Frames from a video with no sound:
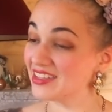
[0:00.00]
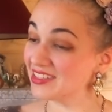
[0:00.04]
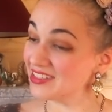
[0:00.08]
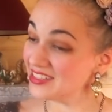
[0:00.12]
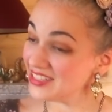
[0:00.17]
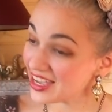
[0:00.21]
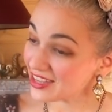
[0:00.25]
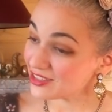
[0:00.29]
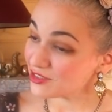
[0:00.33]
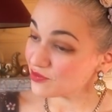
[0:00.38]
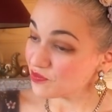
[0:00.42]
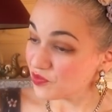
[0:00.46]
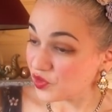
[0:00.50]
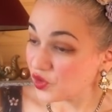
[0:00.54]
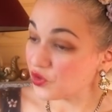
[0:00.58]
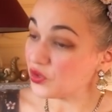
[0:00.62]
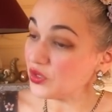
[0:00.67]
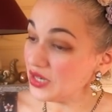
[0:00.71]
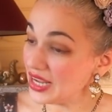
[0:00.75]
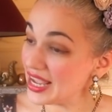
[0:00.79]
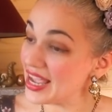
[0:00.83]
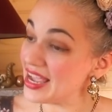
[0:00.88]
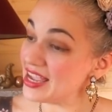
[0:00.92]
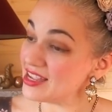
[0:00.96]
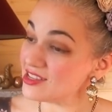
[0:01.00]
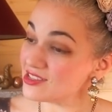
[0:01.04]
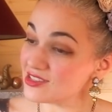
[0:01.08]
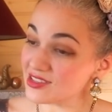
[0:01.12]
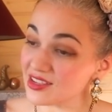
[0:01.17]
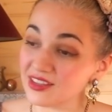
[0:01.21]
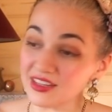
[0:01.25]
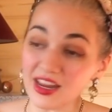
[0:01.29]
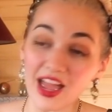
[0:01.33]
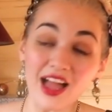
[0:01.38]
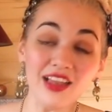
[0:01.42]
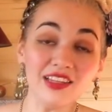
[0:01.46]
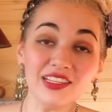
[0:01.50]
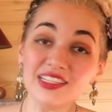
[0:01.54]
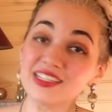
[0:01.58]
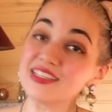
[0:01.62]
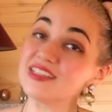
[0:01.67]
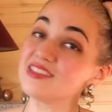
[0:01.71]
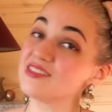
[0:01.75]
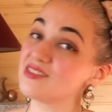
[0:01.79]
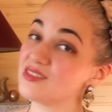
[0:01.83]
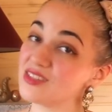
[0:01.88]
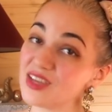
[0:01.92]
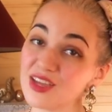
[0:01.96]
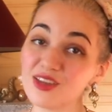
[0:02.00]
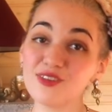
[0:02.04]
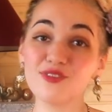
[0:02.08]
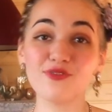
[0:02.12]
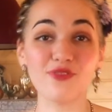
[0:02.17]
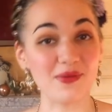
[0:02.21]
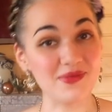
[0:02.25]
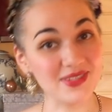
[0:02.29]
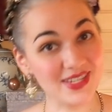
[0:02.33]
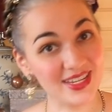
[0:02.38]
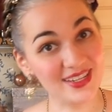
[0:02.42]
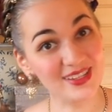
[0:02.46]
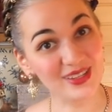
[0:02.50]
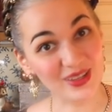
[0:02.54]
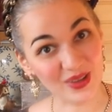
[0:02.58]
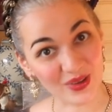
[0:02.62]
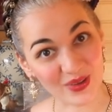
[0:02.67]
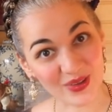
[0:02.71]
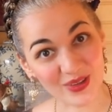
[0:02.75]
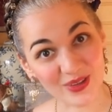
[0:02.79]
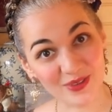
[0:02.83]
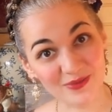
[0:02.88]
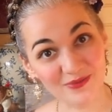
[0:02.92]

yet create an elegant and feminine look,